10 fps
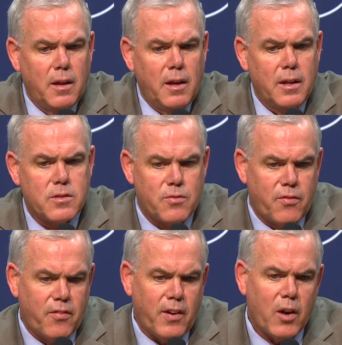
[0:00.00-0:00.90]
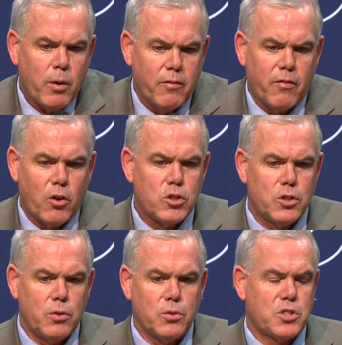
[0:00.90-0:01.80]
it's very
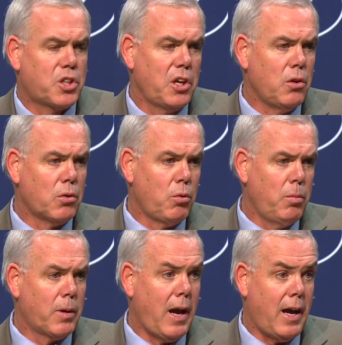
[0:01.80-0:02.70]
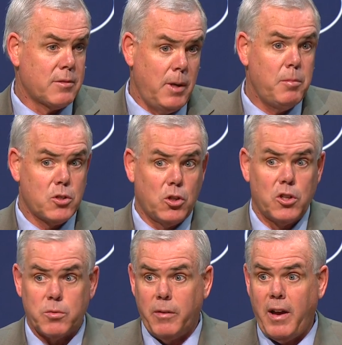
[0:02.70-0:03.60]
versatile, skilled group of guys, maybe as good
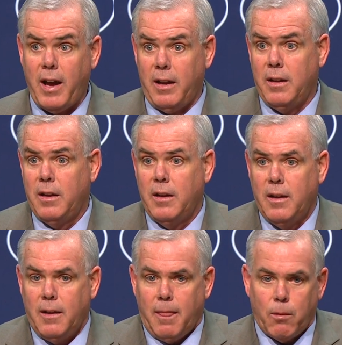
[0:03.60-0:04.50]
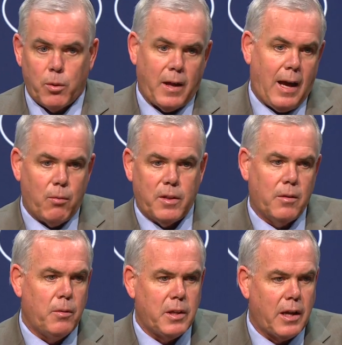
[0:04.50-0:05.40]
as we've had with the, with
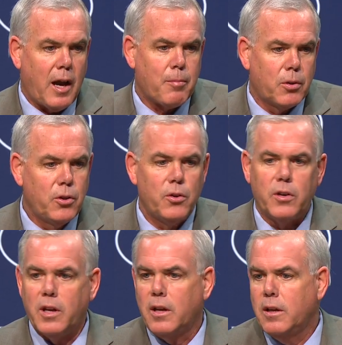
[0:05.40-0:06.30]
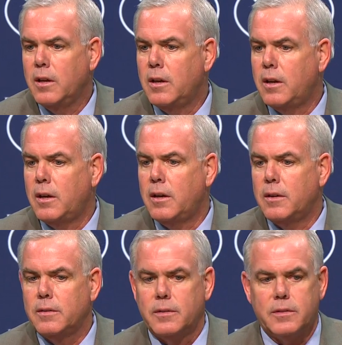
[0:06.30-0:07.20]
the, with the opportunity uh,
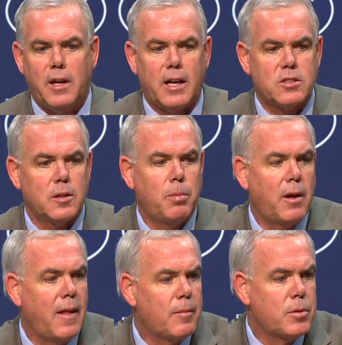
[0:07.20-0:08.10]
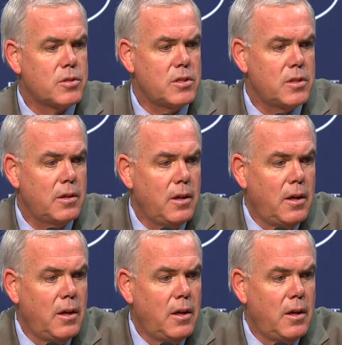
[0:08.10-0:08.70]
to actually play that position.